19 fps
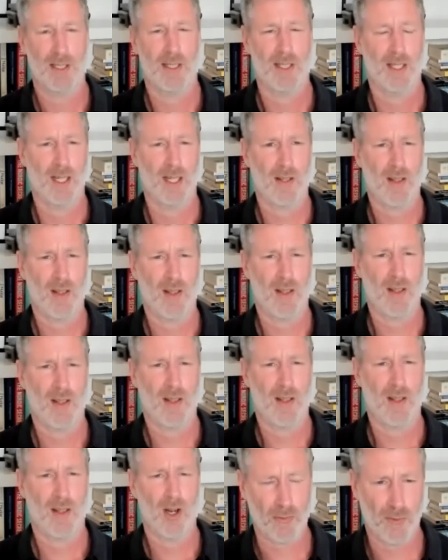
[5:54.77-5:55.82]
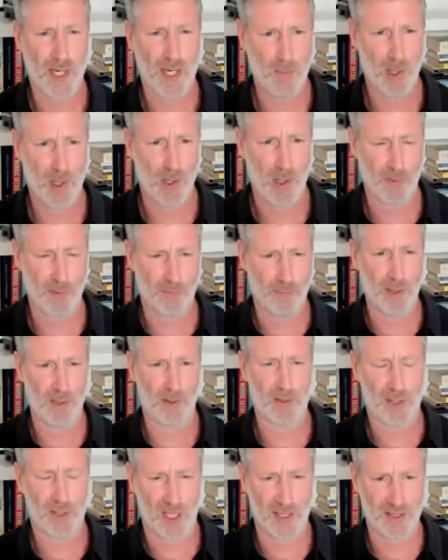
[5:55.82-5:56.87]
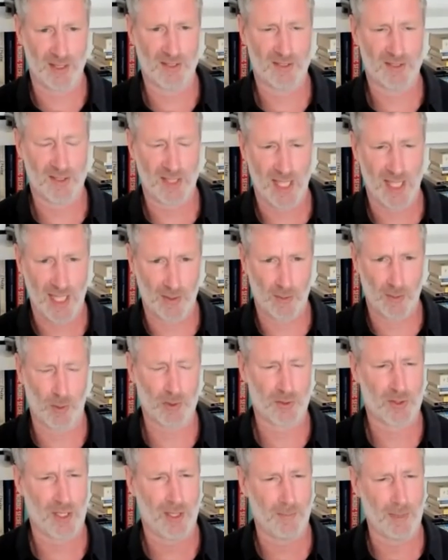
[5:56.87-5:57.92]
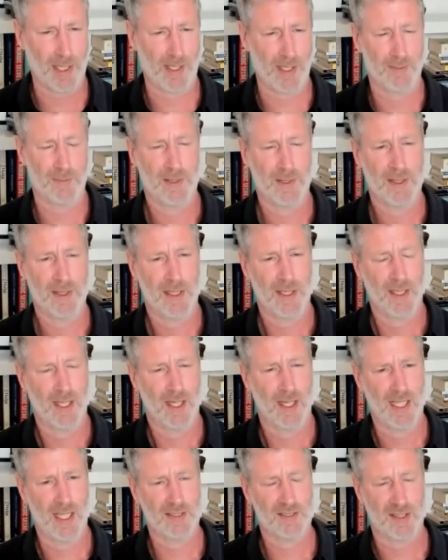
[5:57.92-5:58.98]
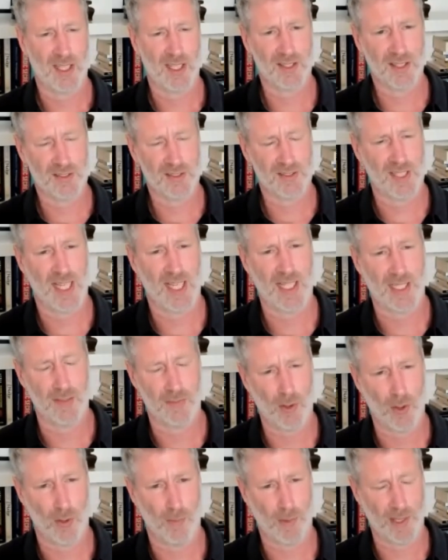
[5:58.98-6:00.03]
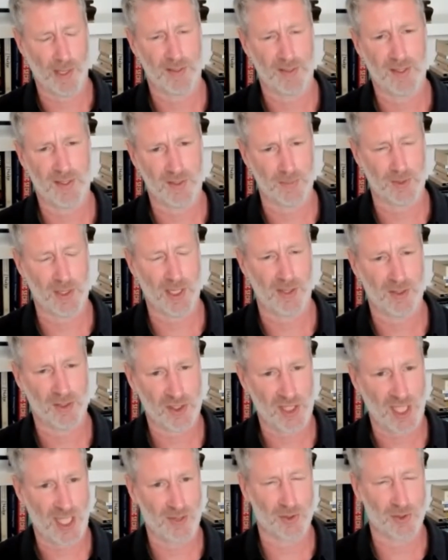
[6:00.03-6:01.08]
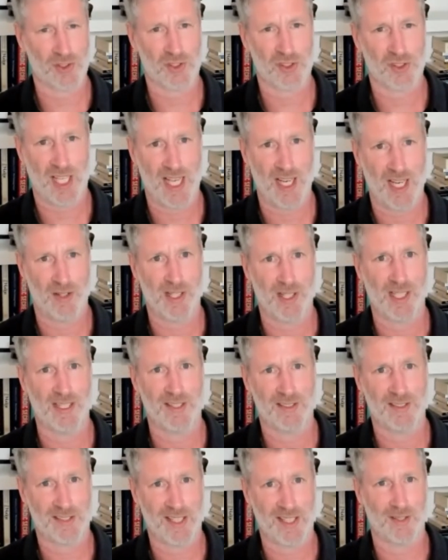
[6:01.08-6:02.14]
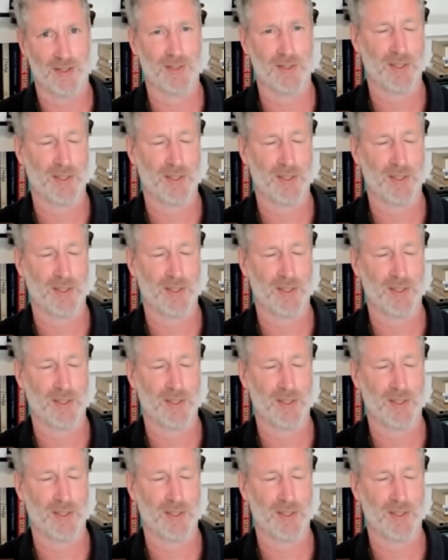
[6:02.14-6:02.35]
at the heart of the framework we've built to understand what's coming, is an understanding of complex systems. Now, it sounds scary, it sounds